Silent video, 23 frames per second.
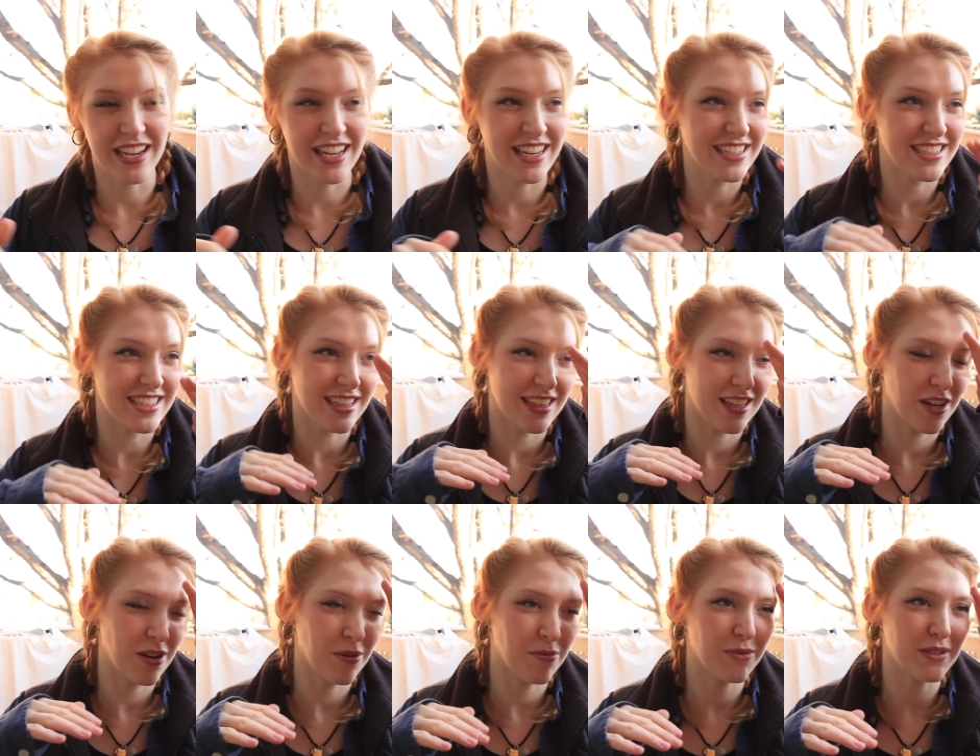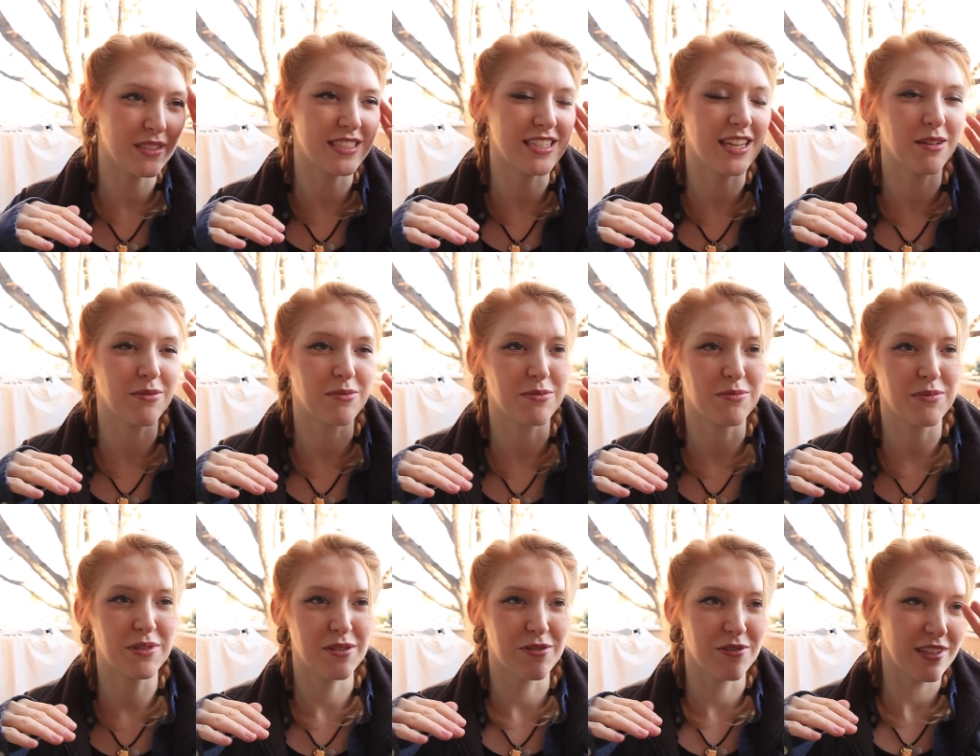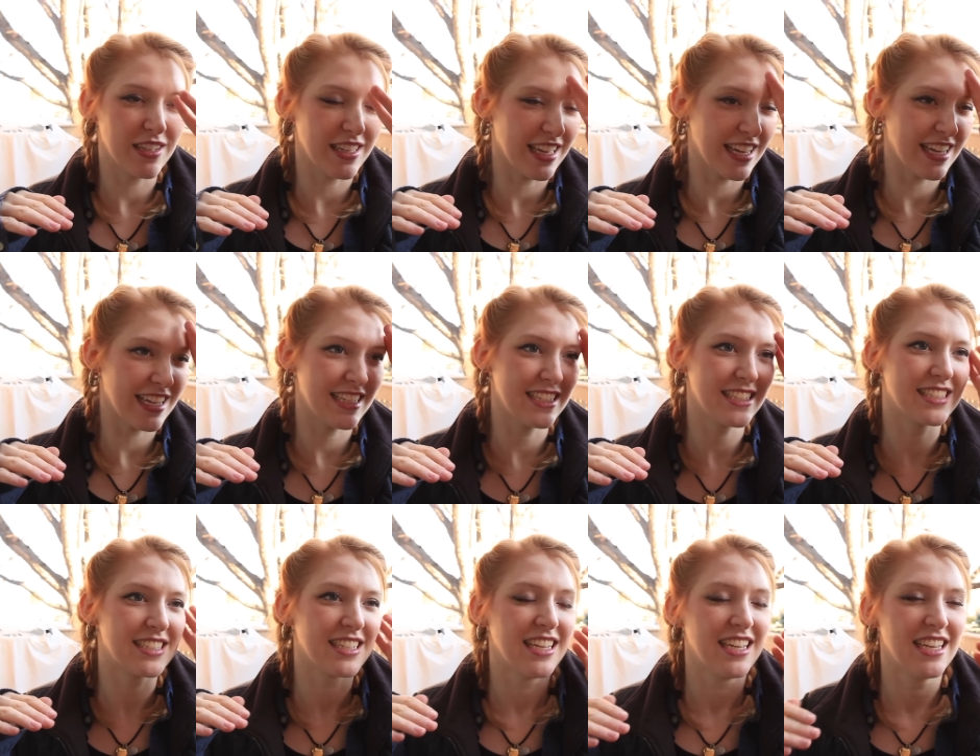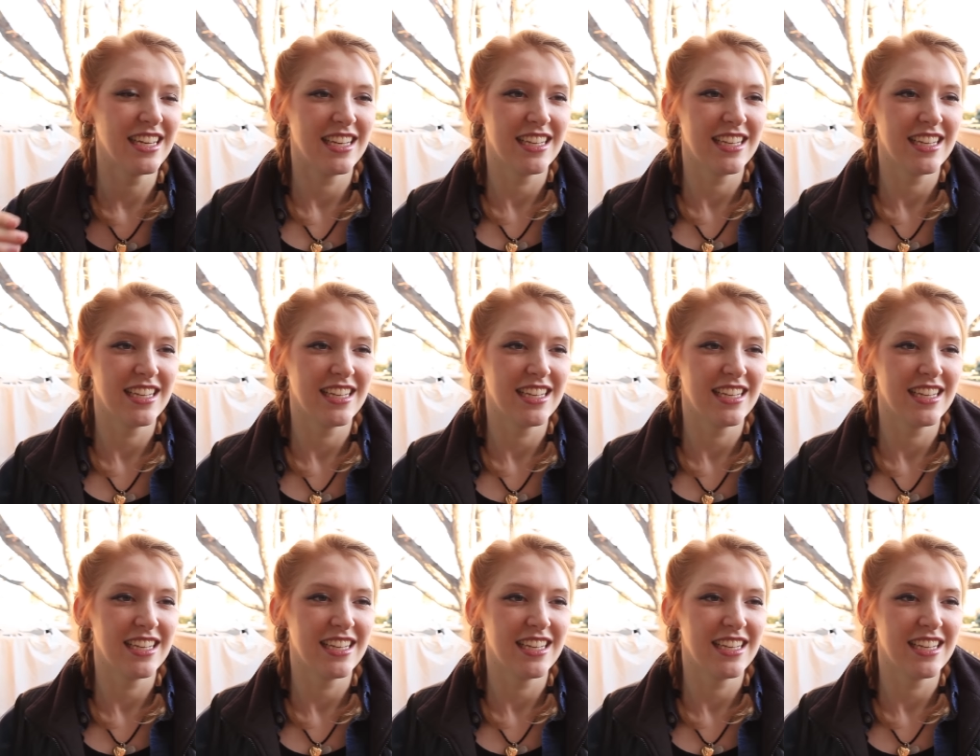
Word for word: And a the therapist helped me realize